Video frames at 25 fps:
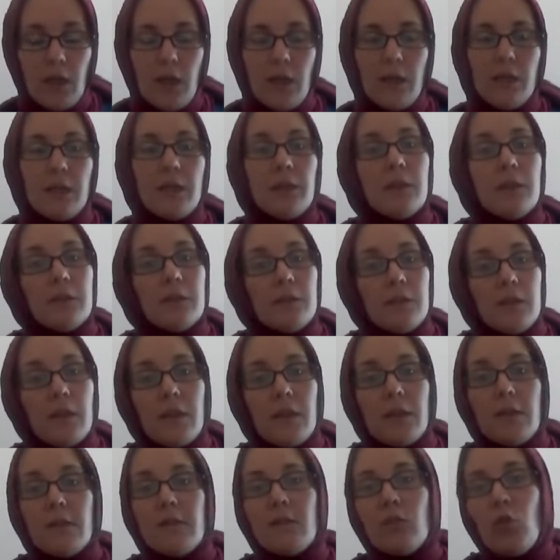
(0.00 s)
in the
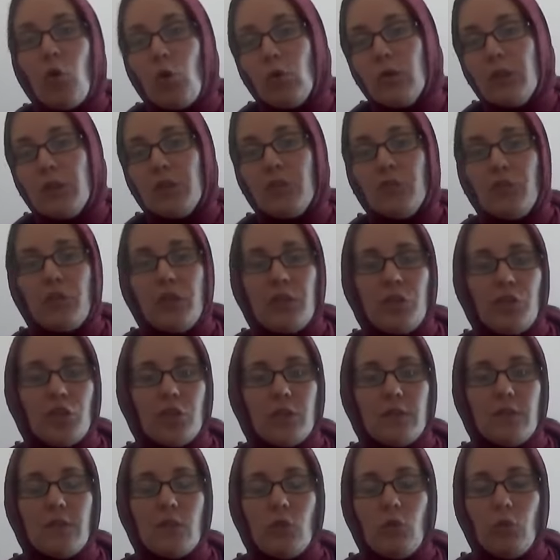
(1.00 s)
Anatolian
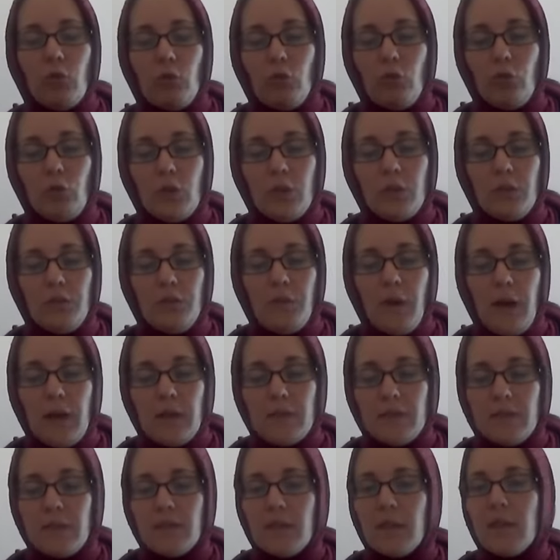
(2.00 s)
region. So you can
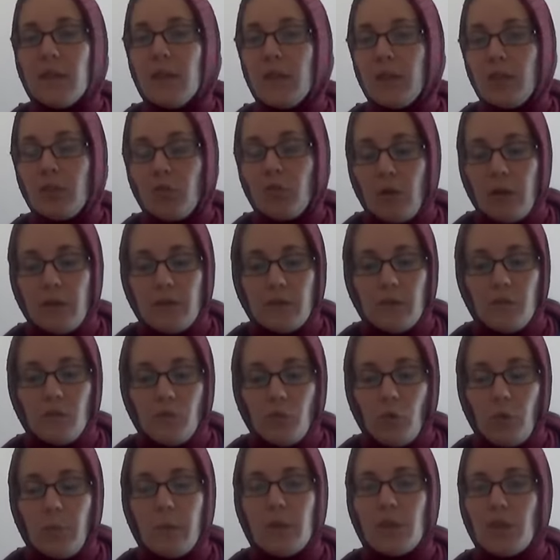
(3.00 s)
find great
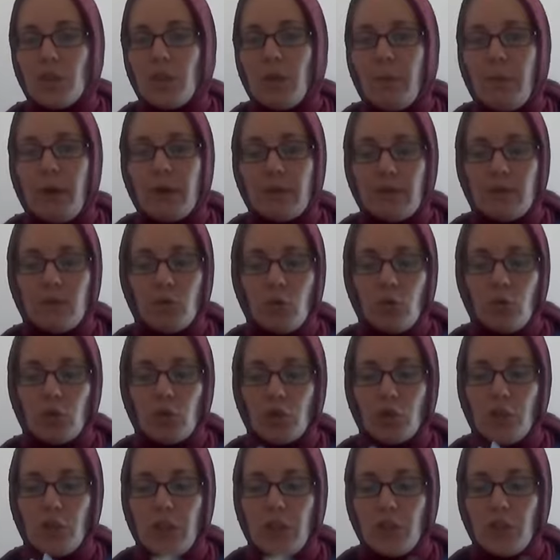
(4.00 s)
information about the
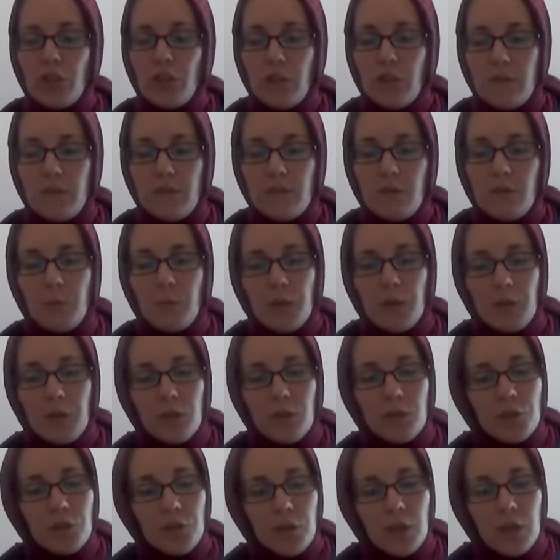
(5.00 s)
Turkish nationalism
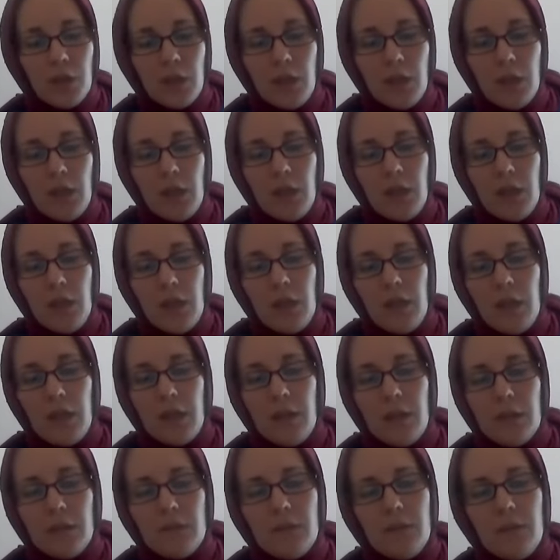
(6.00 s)
here.
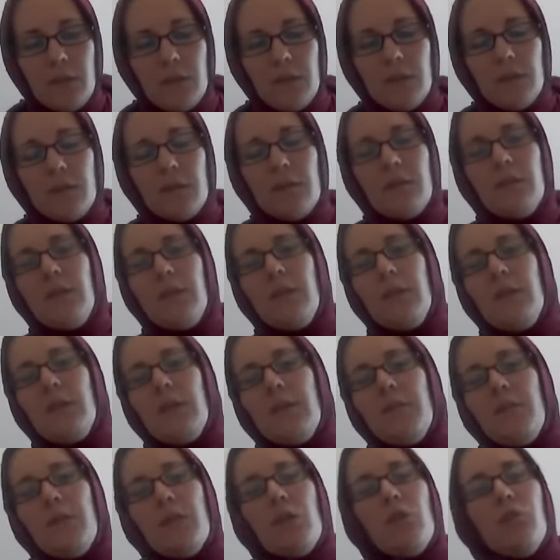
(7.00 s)

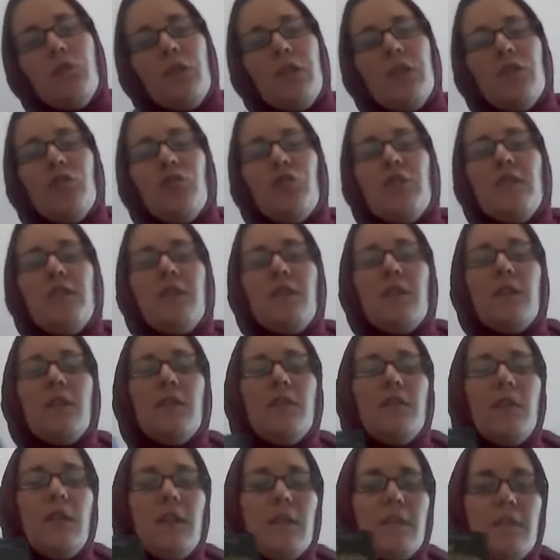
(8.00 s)
One of the interesting
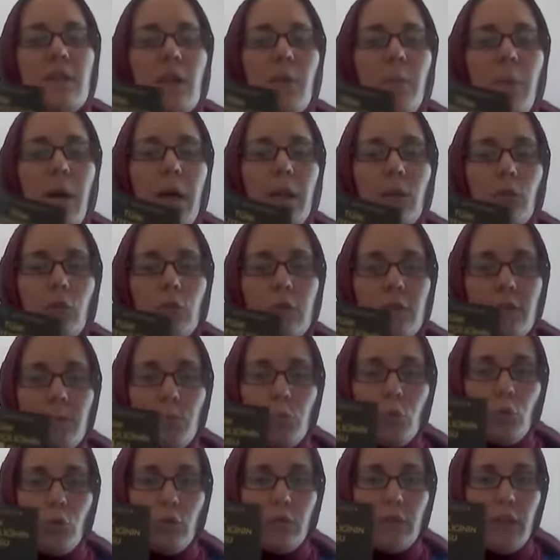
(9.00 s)
things about this
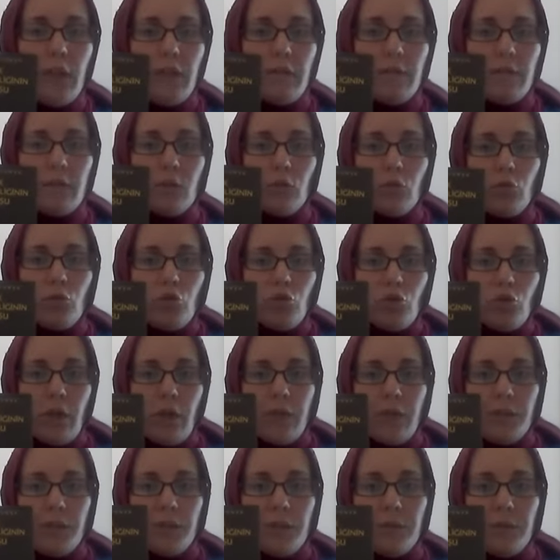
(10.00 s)
book, David Kushner,